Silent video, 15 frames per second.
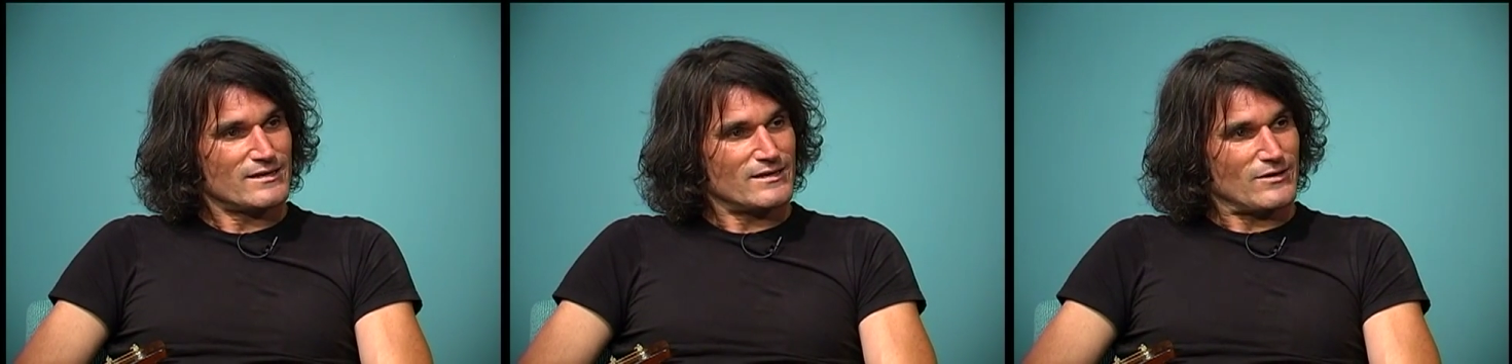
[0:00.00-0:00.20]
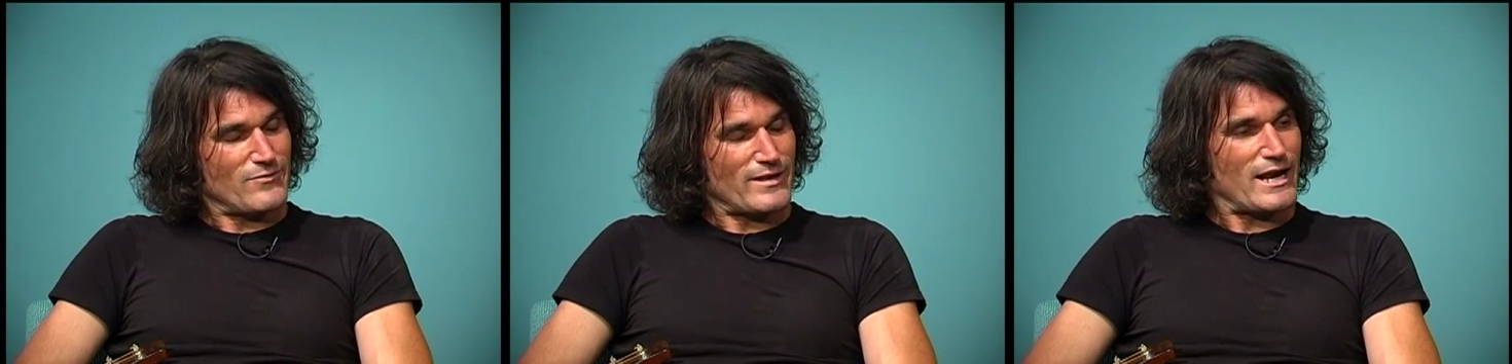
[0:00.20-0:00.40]

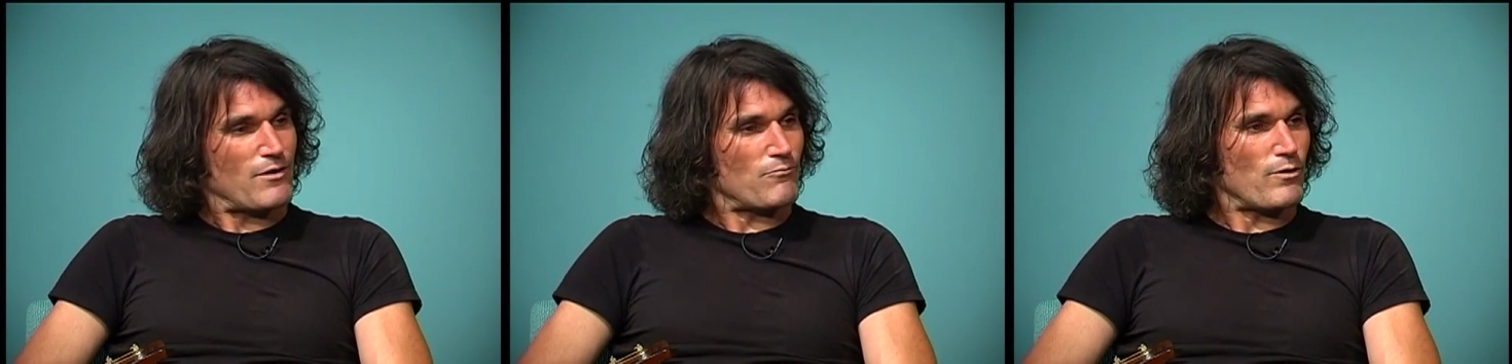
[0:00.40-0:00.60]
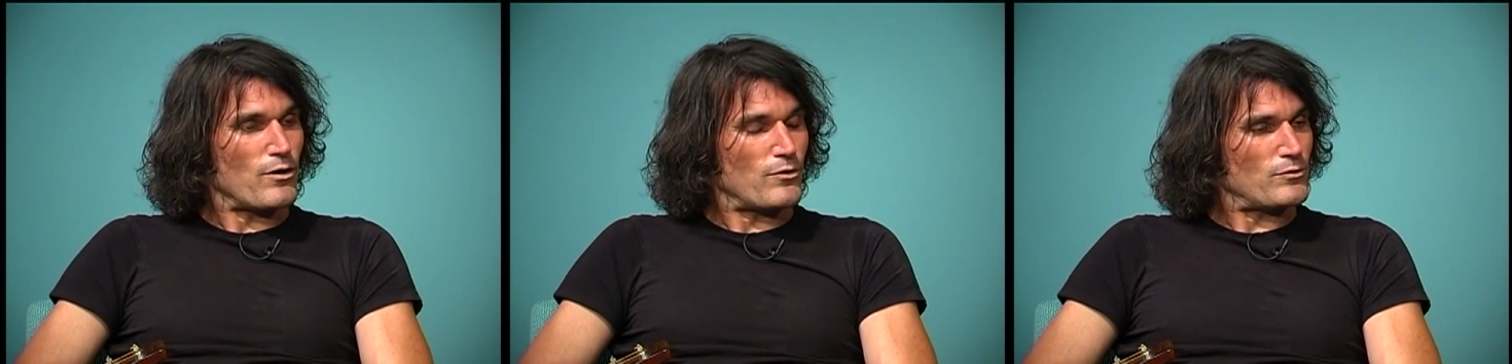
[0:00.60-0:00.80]
you know, that I
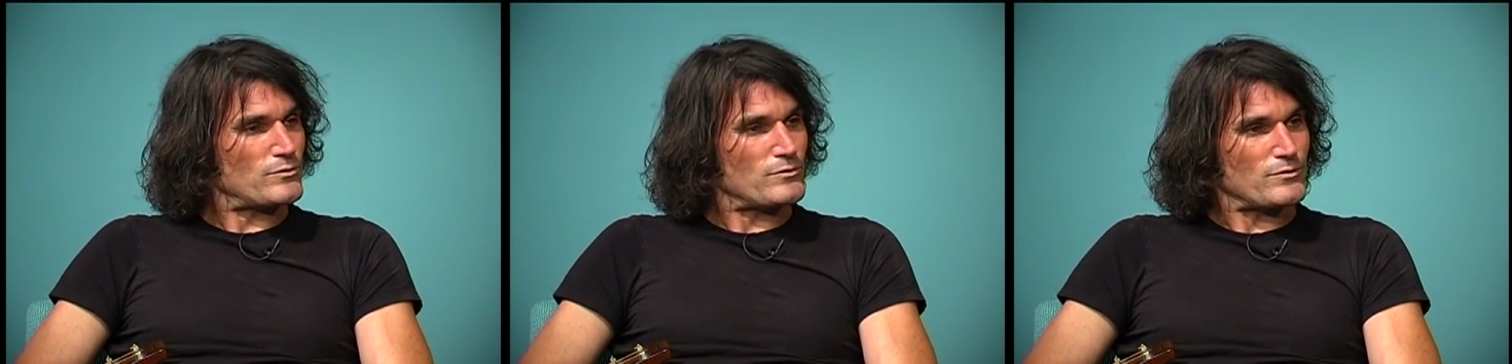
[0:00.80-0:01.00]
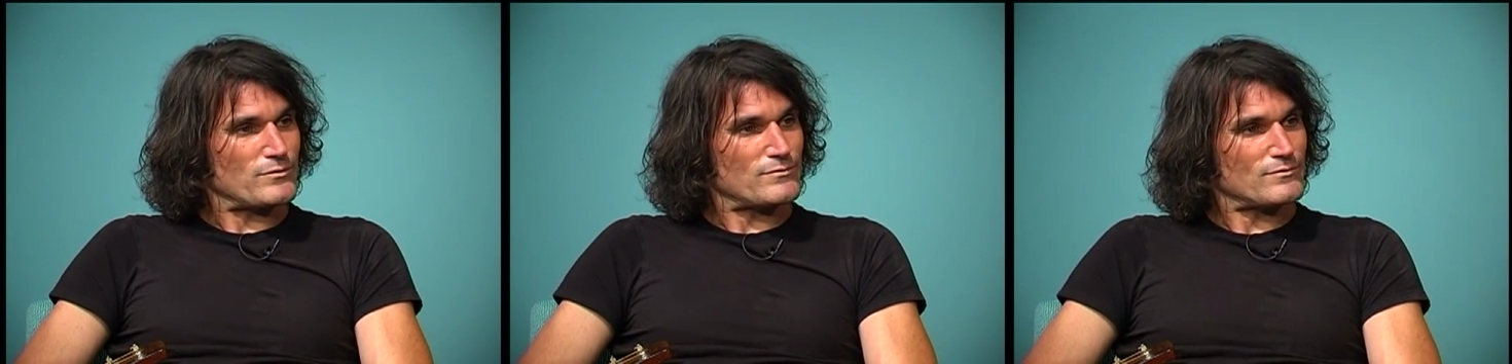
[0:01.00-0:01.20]
wrote
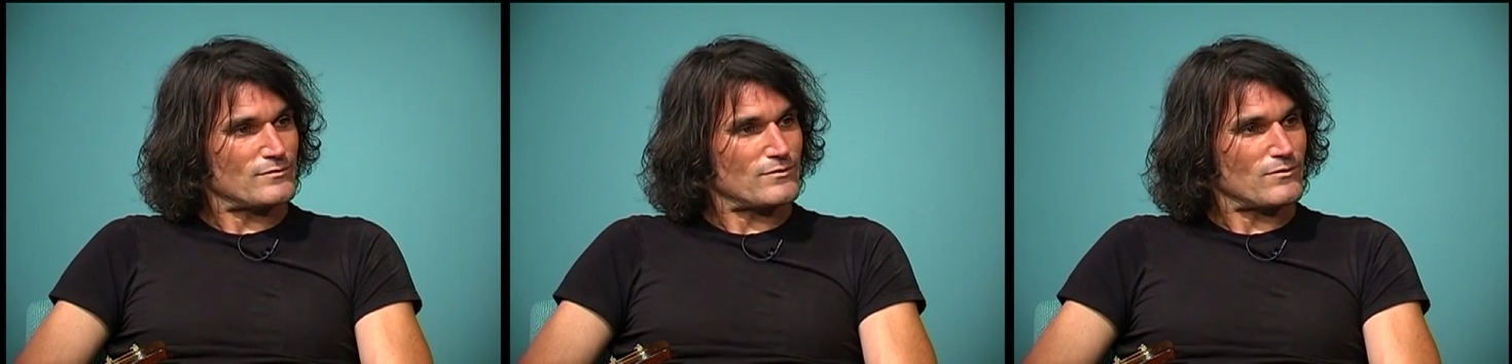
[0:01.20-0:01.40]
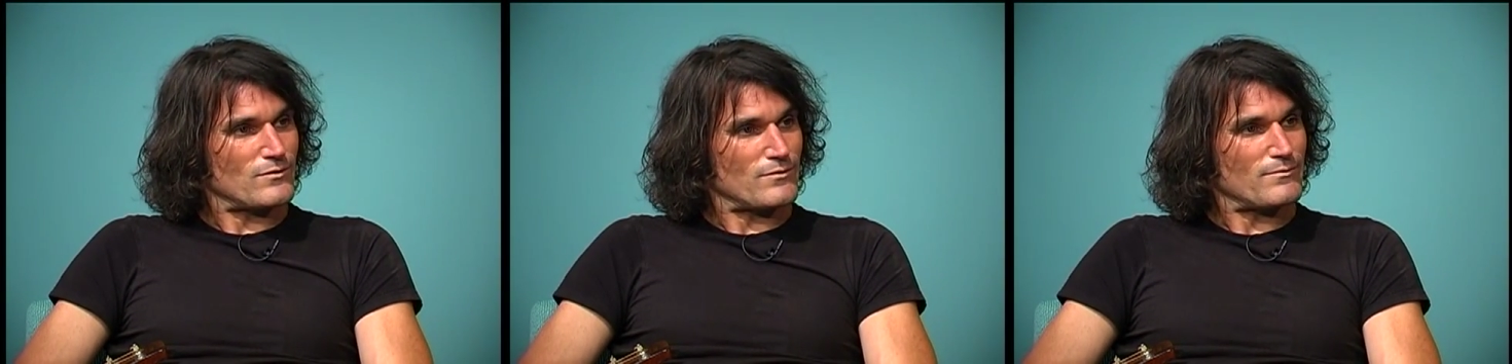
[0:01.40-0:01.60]
or
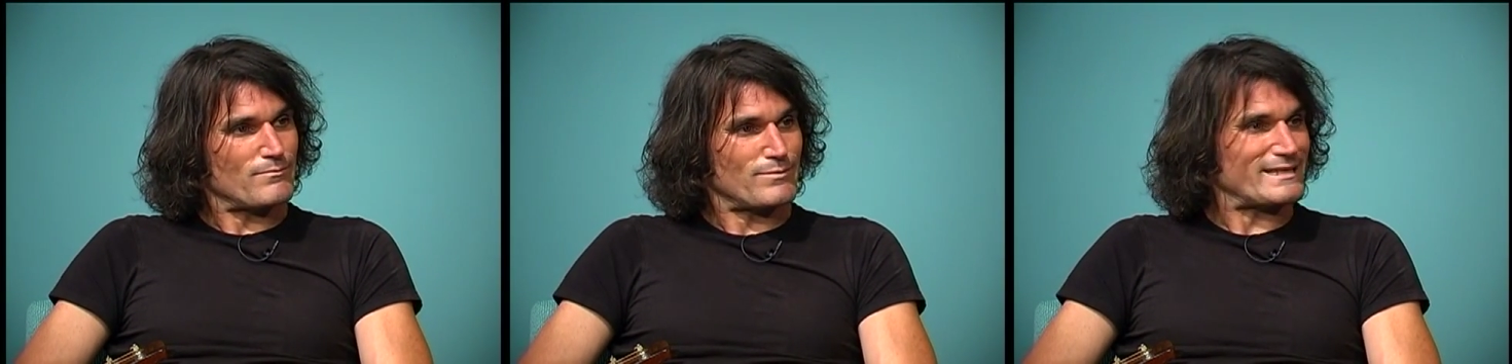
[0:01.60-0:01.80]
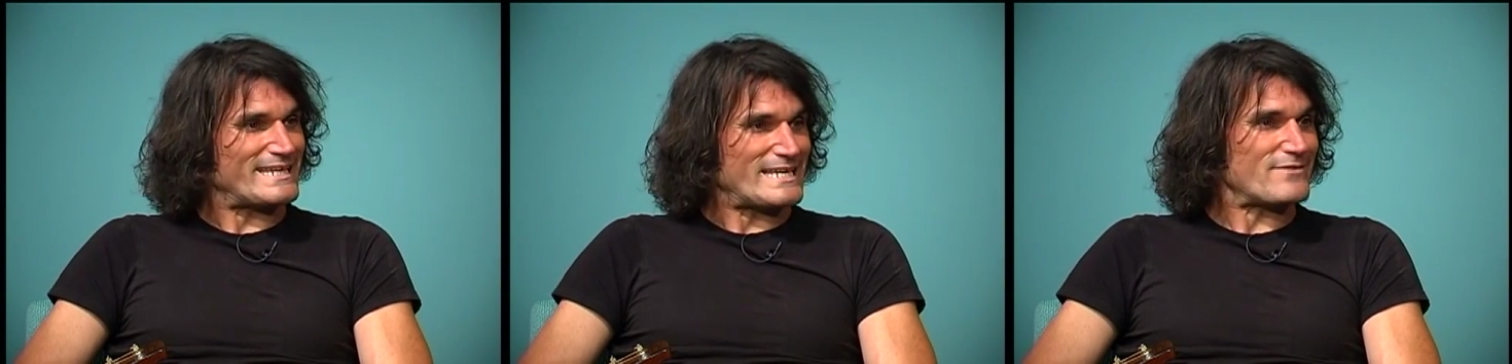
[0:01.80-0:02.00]
or
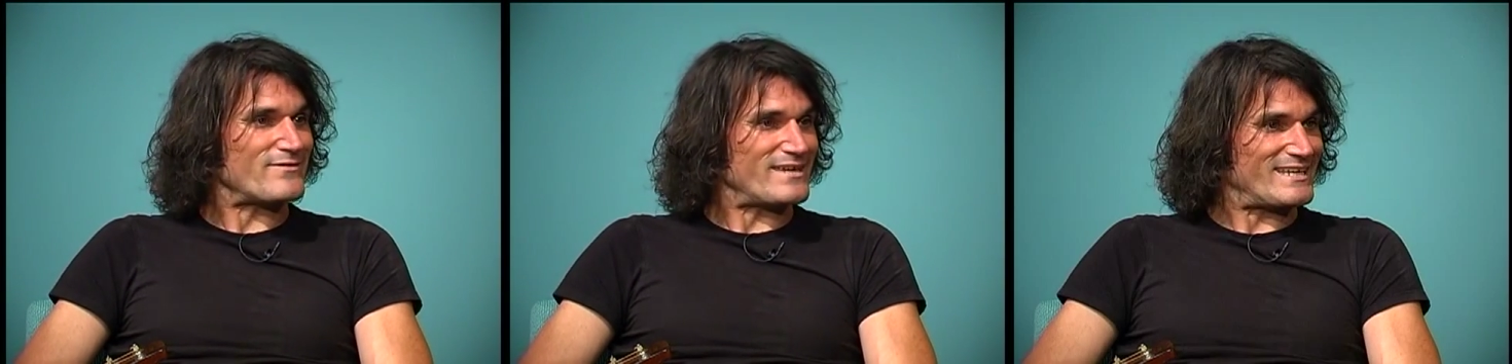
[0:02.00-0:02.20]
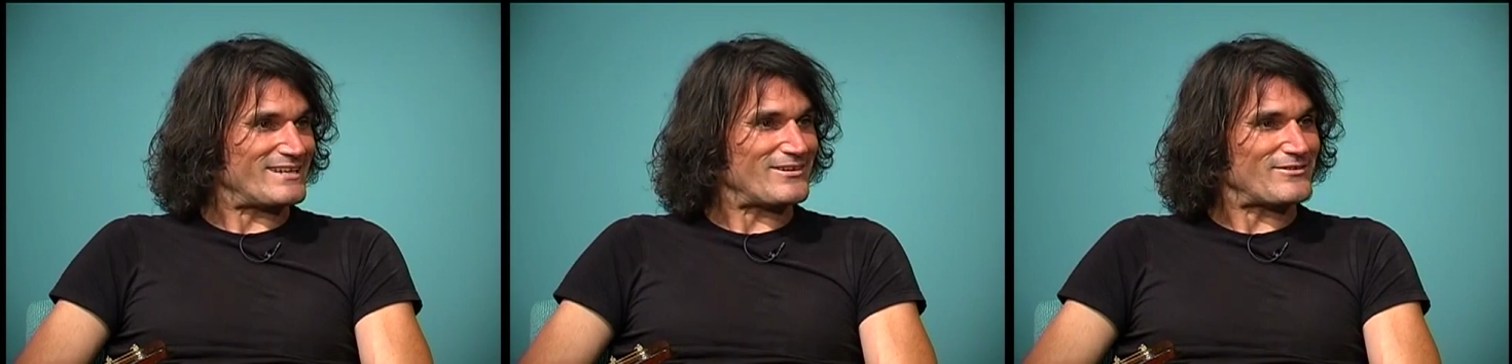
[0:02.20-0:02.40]
believe
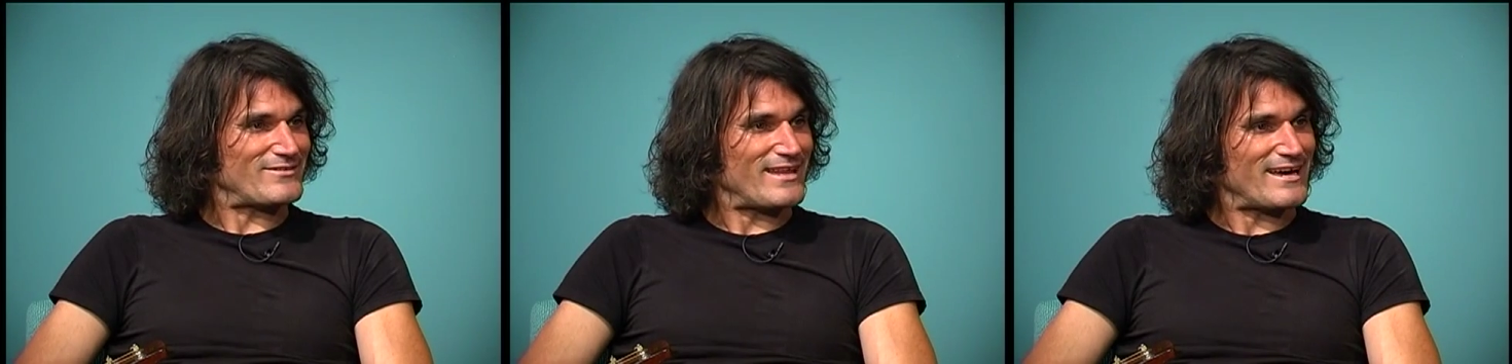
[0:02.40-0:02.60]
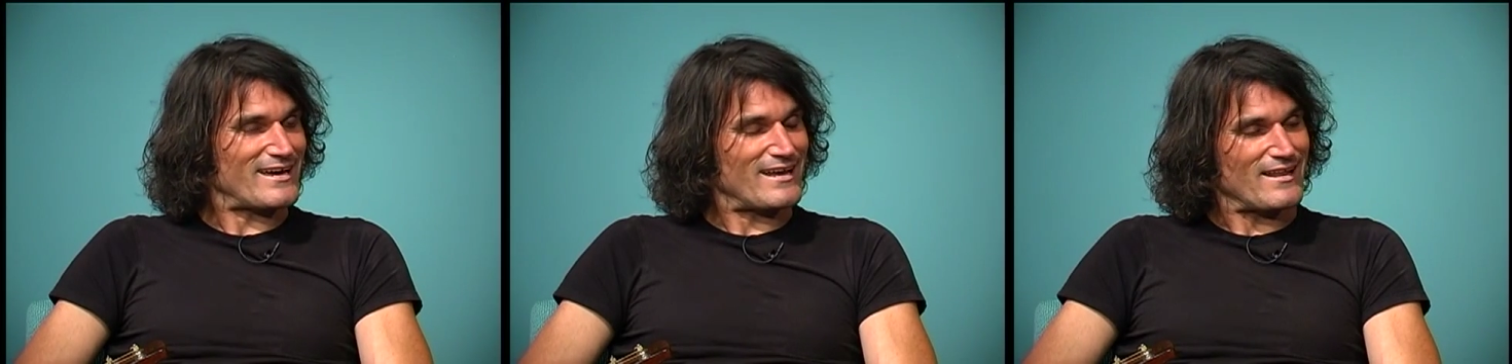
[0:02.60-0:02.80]
in or
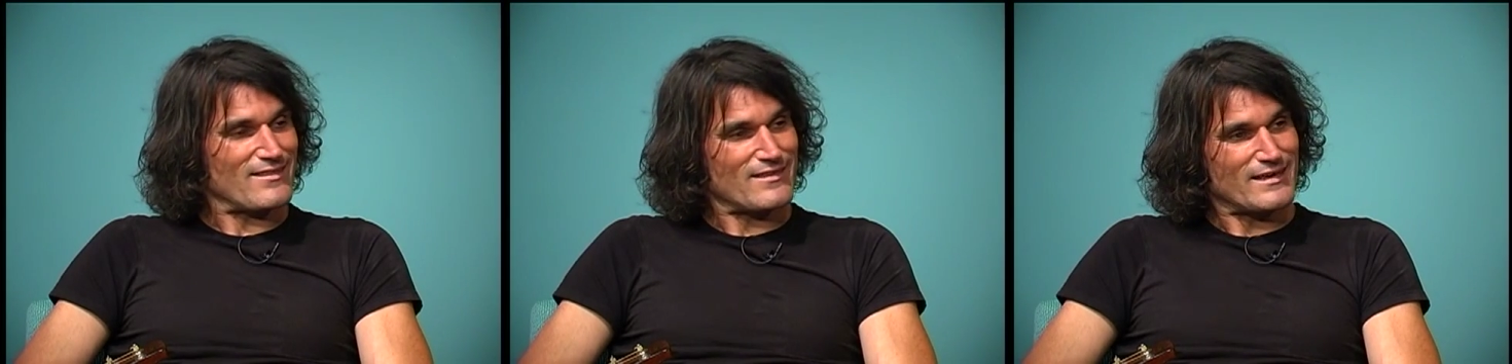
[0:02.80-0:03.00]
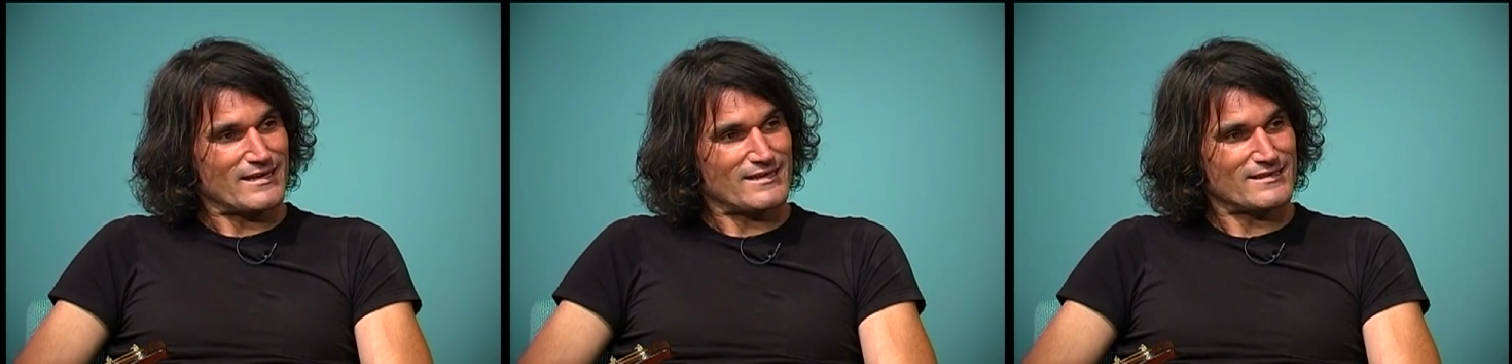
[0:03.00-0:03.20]
that kind of
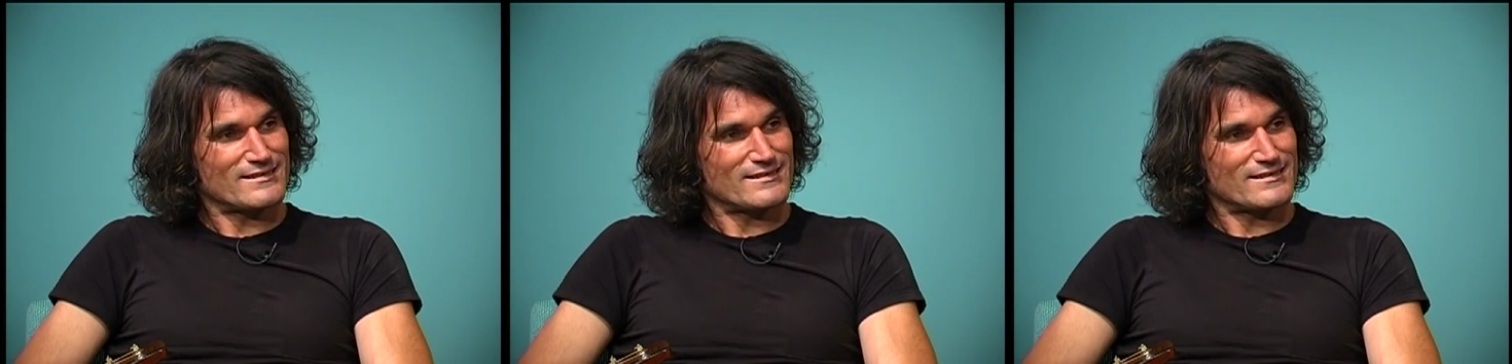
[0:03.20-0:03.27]
thing.